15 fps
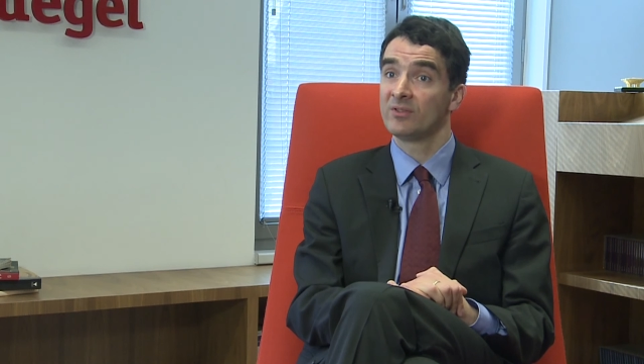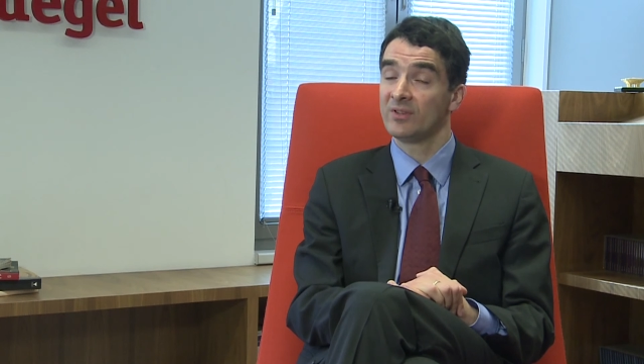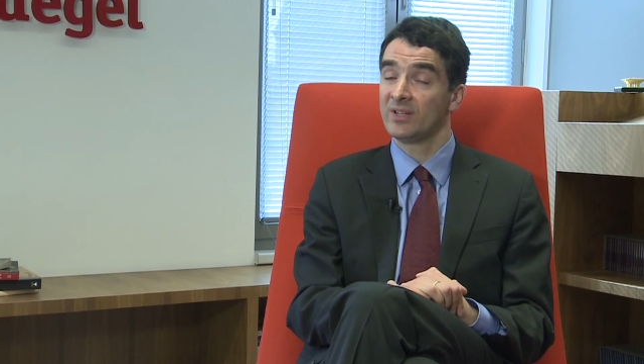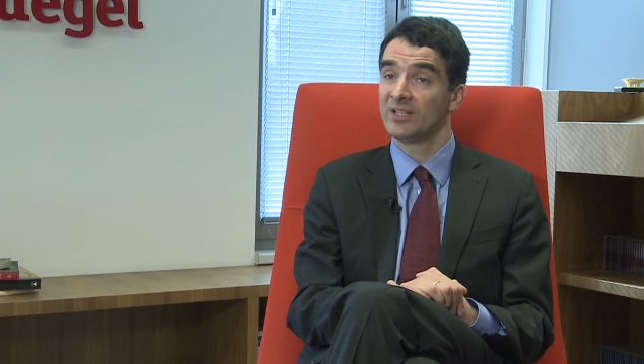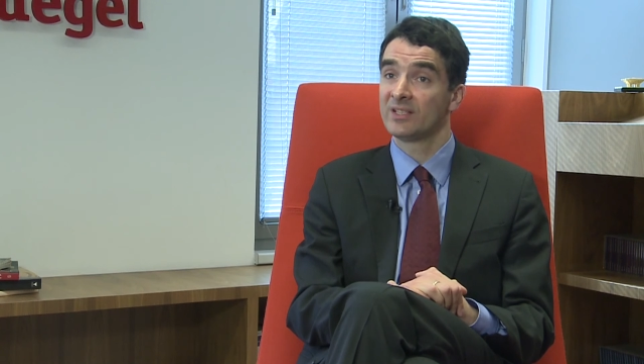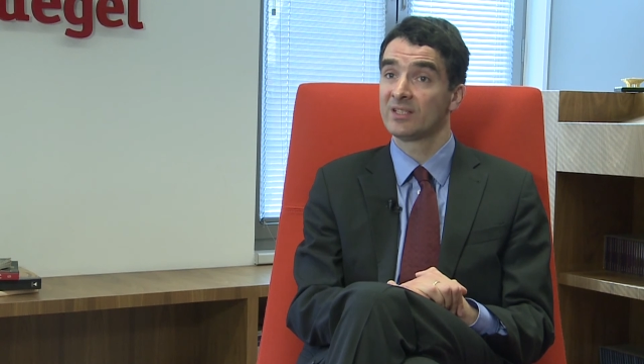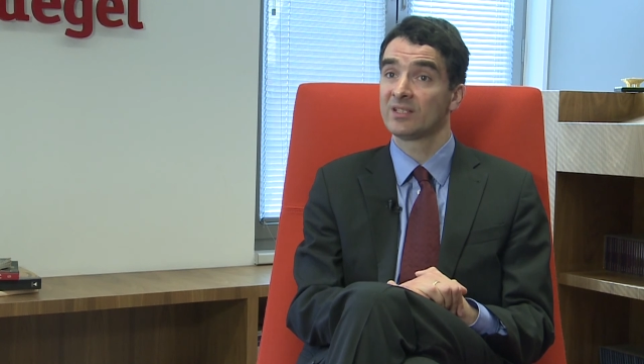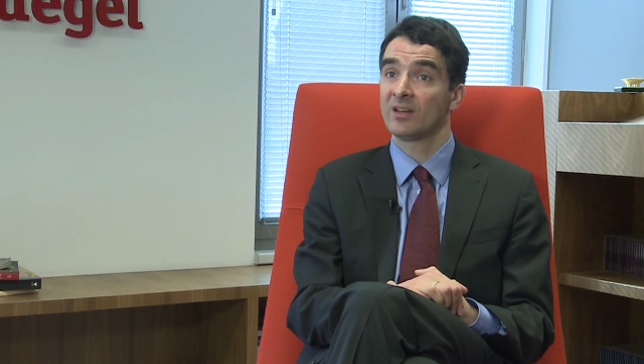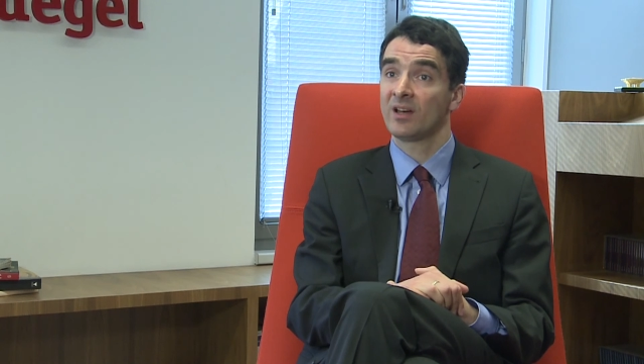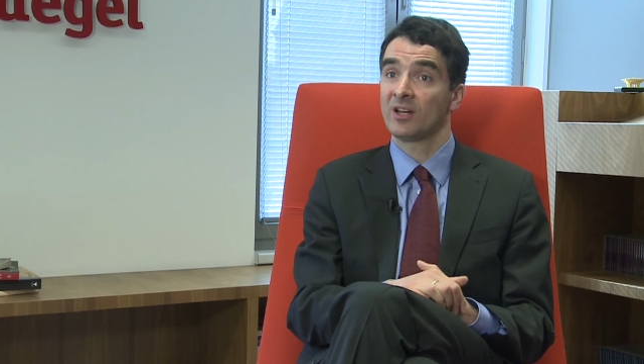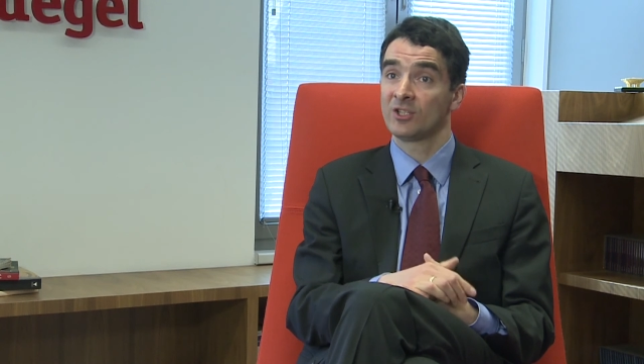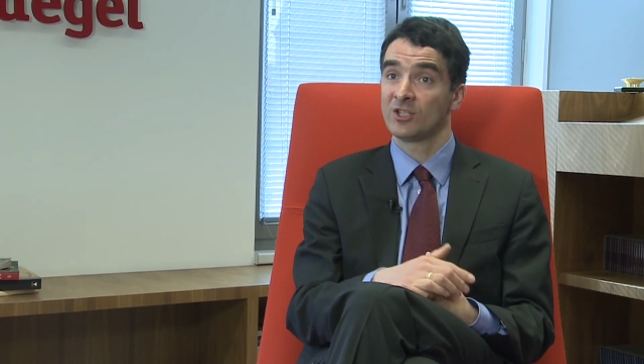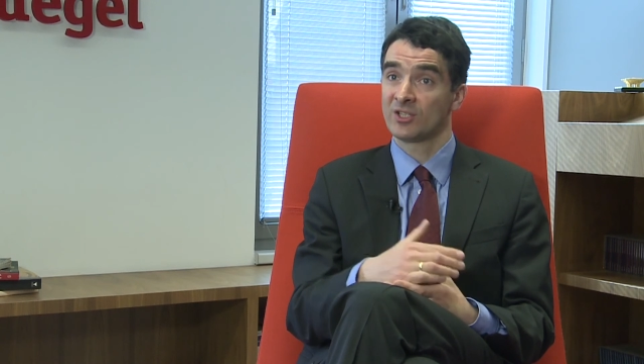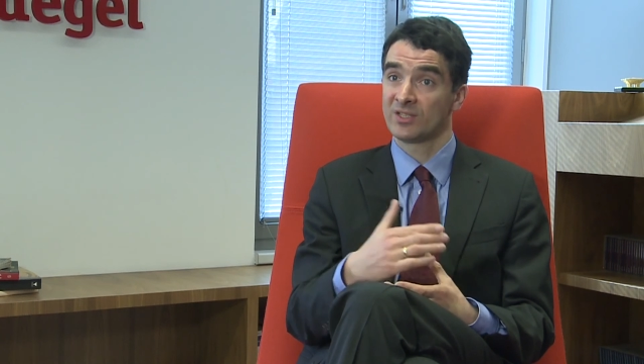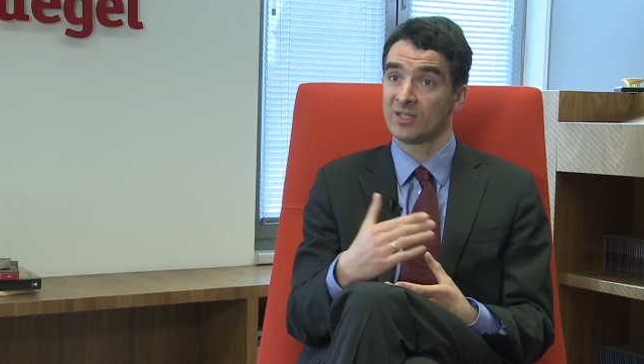rates are
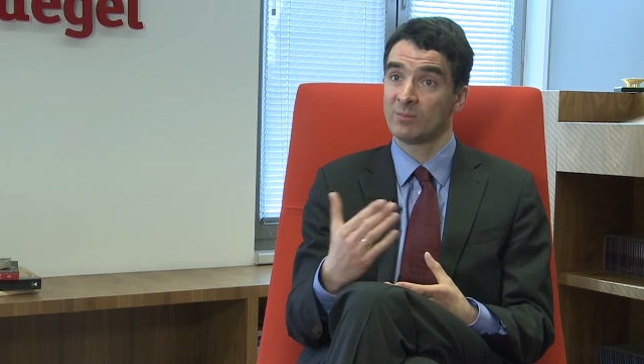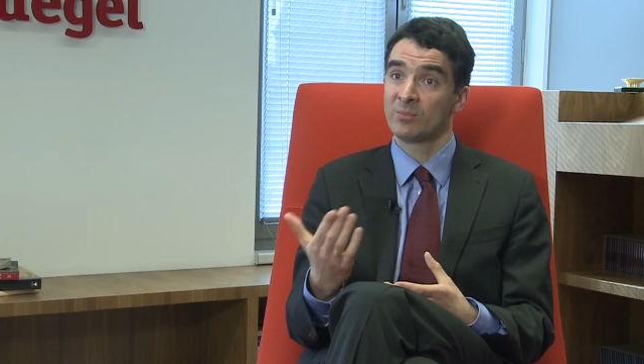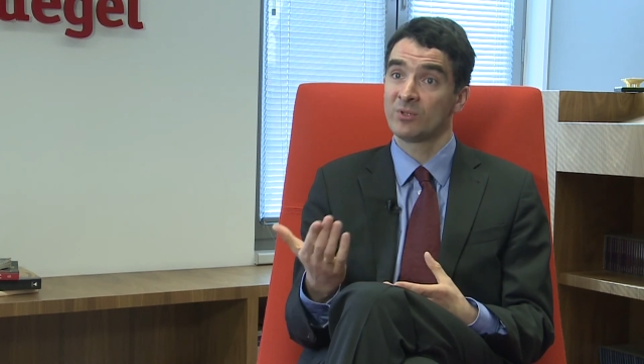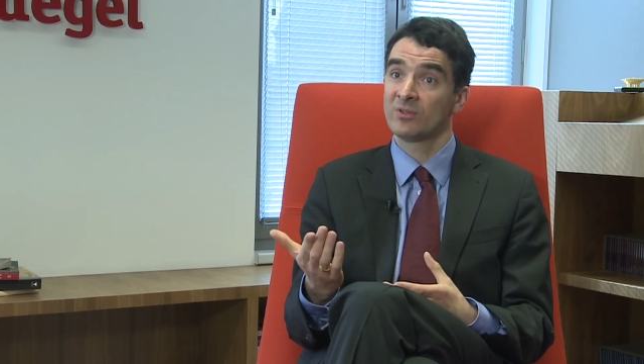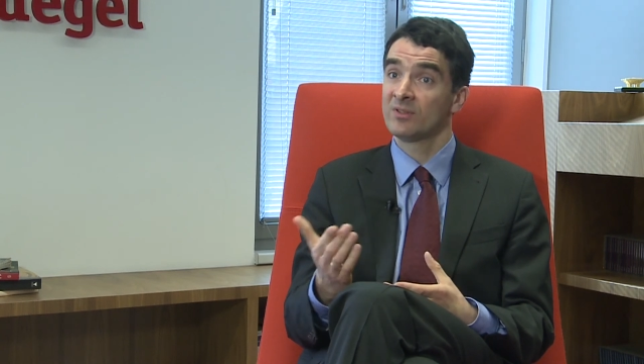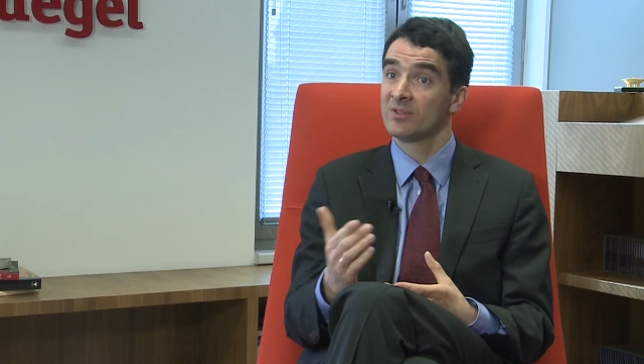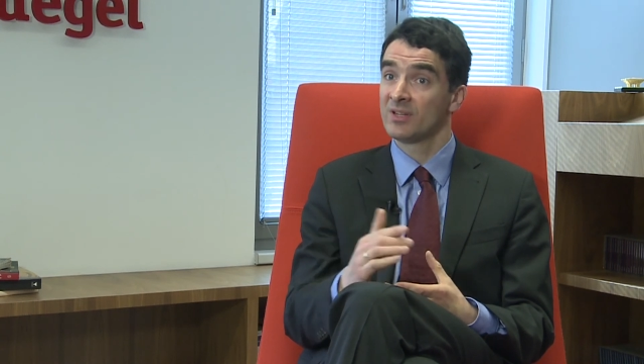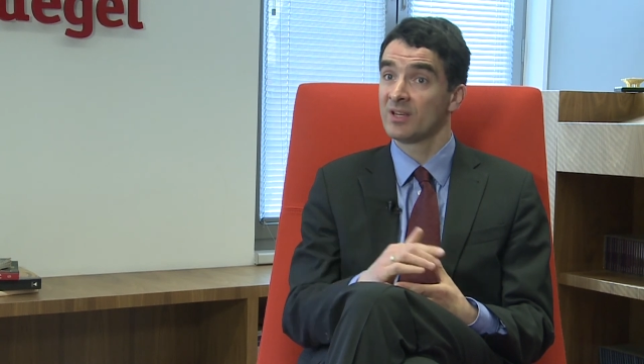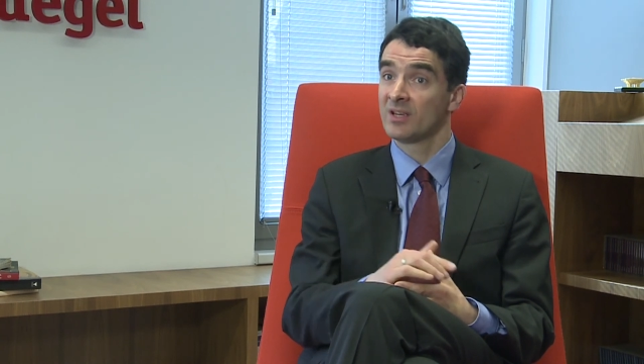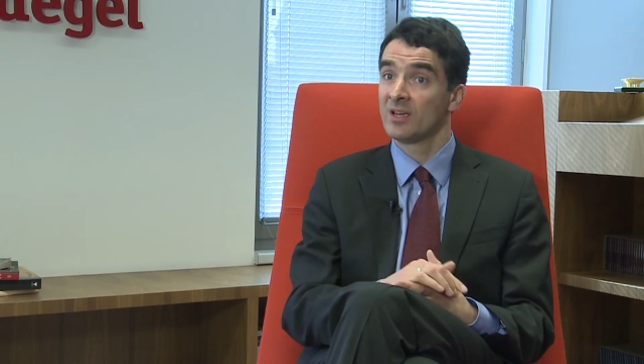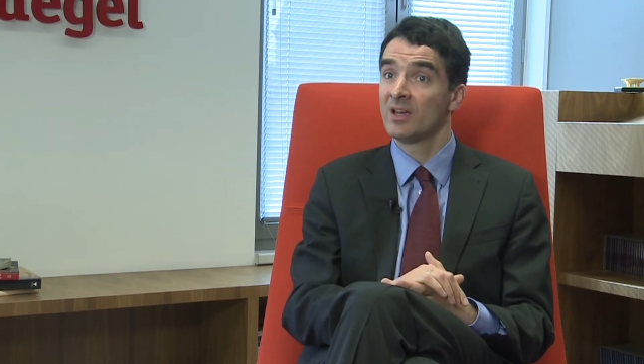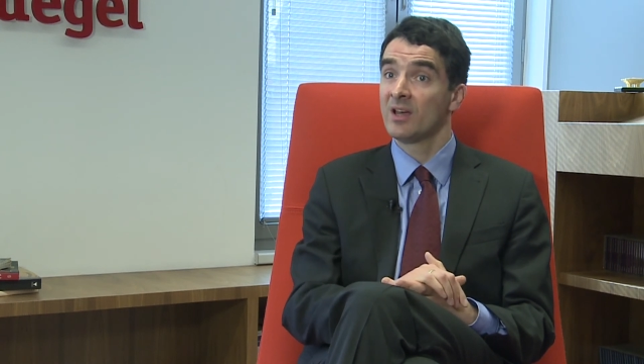just temporarily